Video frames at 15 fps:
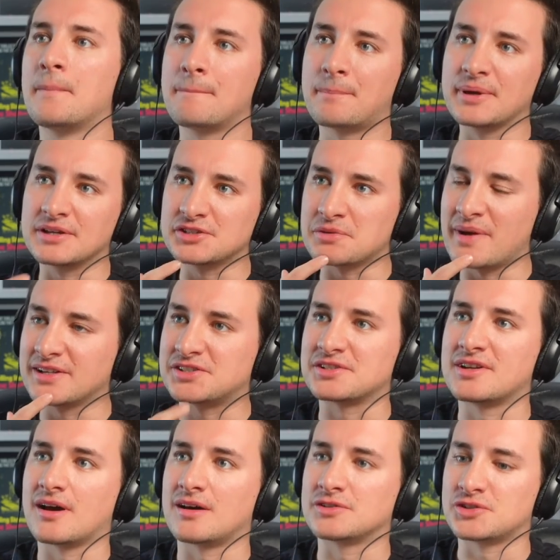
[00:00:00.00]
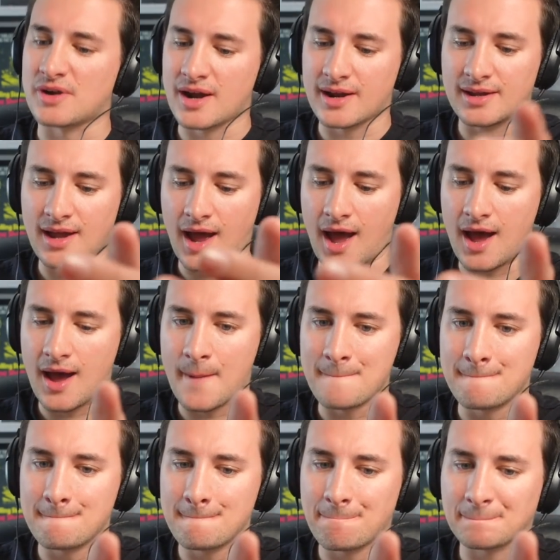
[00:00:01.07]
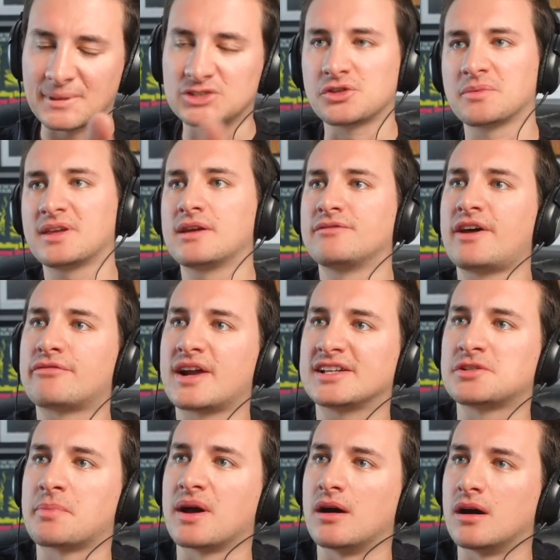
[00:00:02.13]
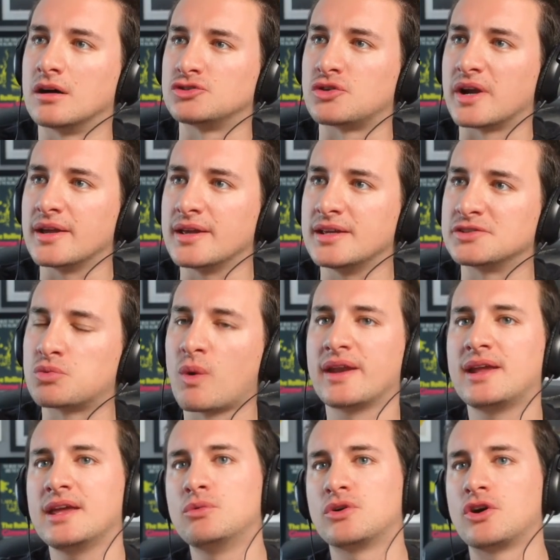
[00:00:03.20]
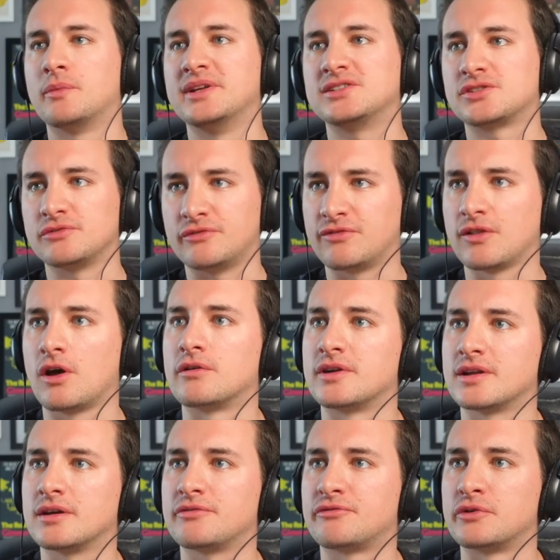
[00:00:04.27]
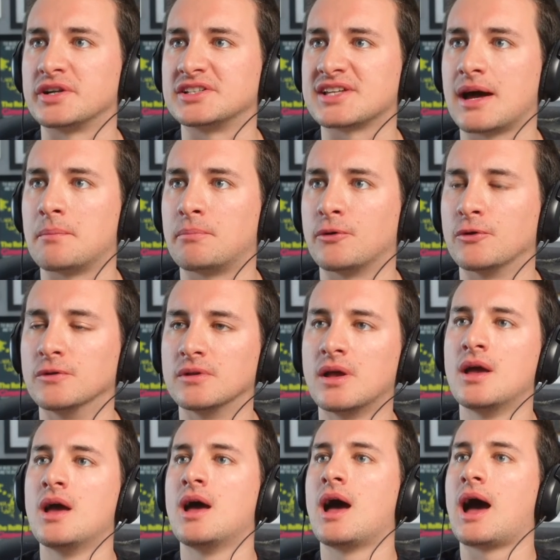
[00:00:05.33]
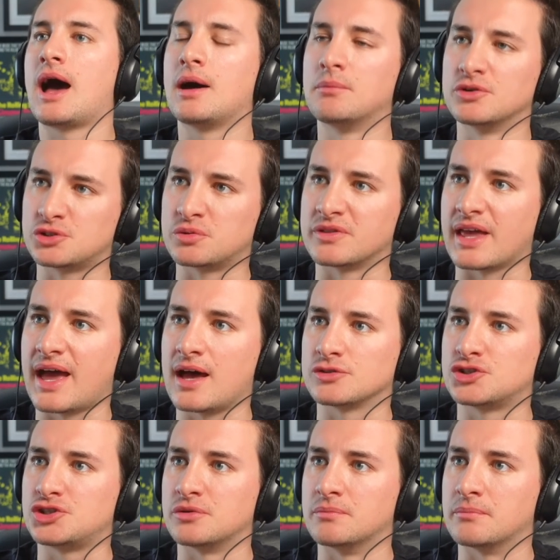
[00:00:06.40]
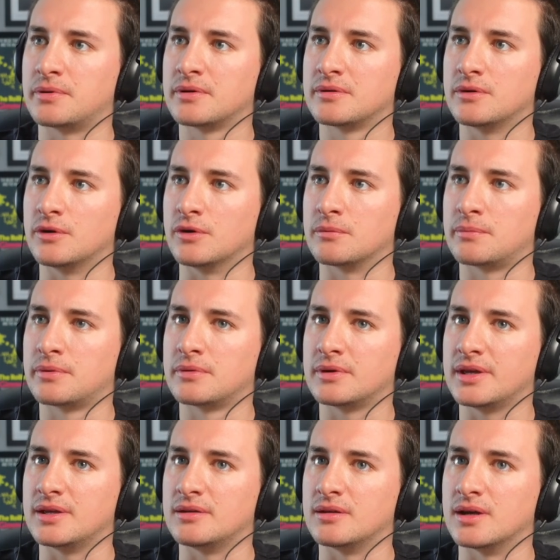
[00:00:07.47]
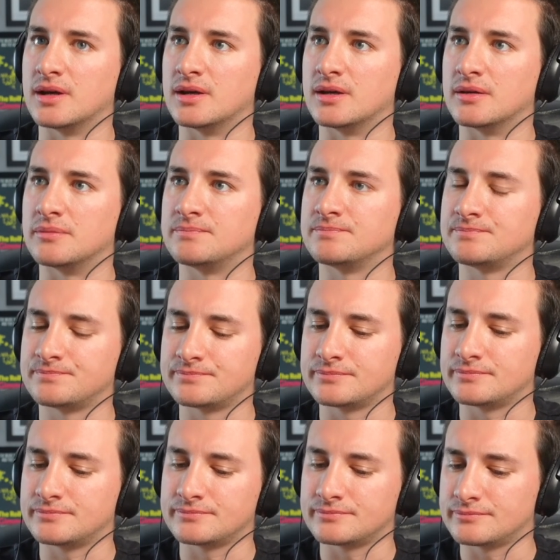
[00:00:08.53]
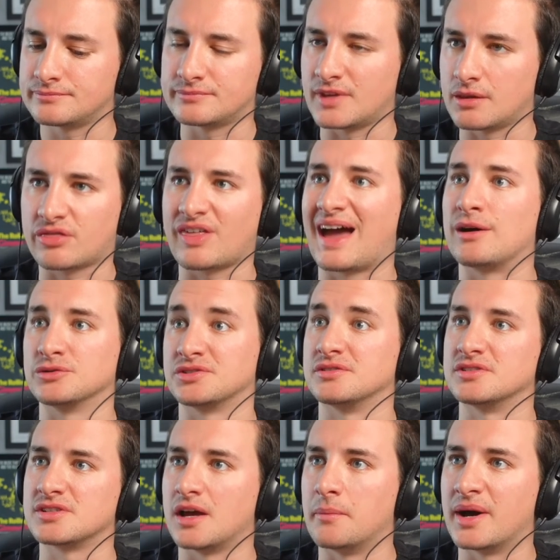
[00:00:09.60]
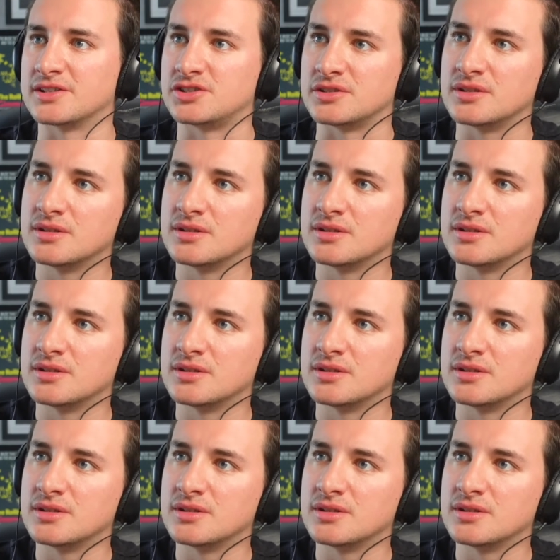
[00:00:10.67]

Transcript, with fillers: because you mentioned Andre, um, something I've never asked about Andre is when he would come into Florida, for example, how much would the house jump up in uh, thousands, I imagine?